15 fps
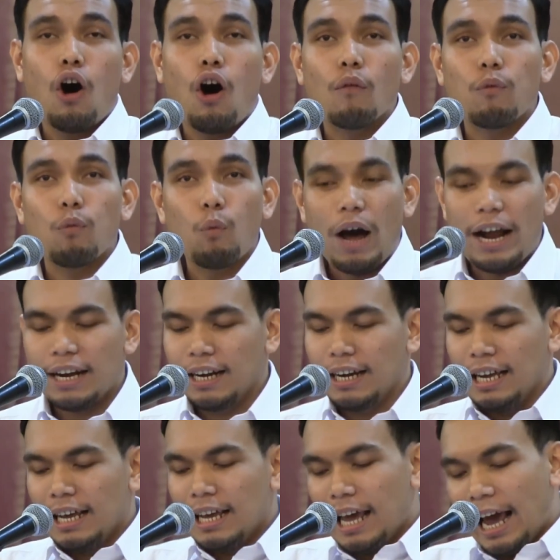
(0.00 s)
of what
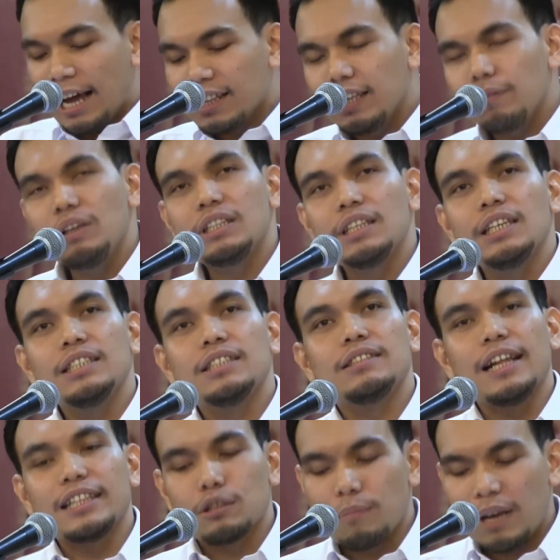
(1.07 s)
activities
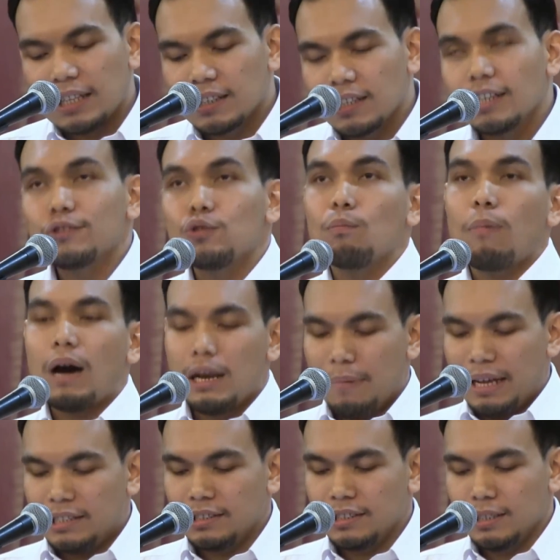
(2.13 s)
detrimental to
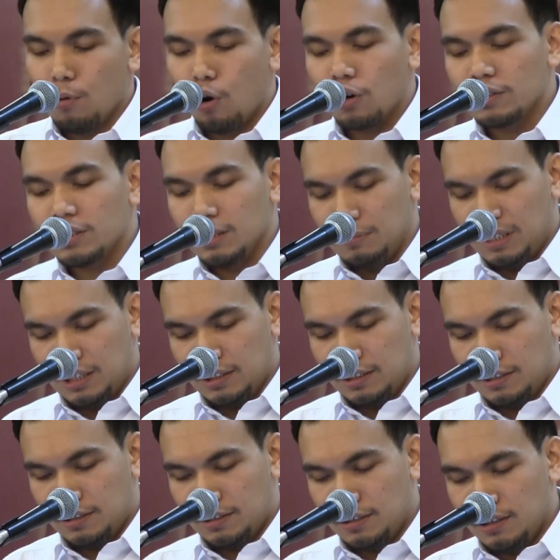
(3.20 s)
parliamentary democracy
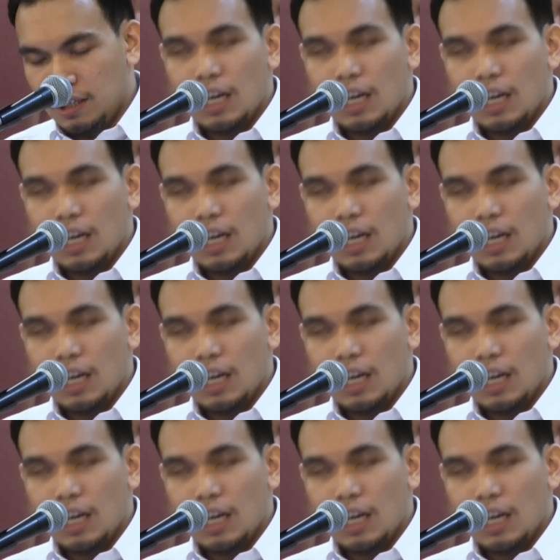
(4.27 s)
means.